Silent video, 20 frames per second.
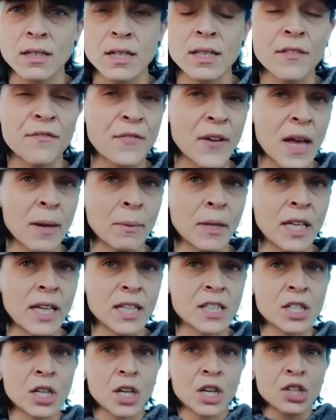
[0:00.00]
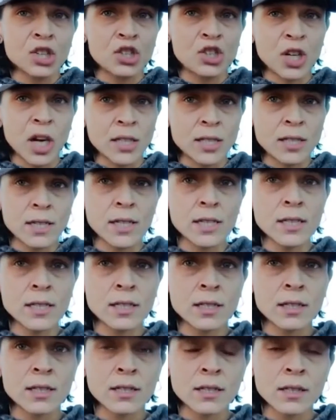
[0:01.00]
and the family gets
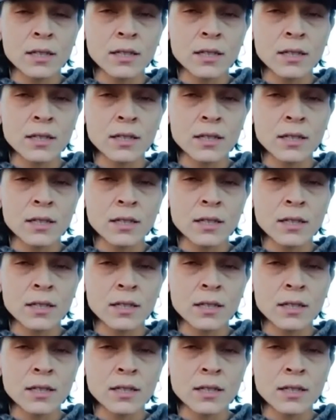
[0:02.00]
justice